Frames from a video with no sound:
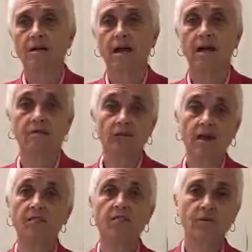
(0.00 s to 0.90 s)
Had to
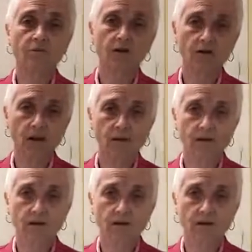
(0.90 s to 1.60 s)
drive there in rush hour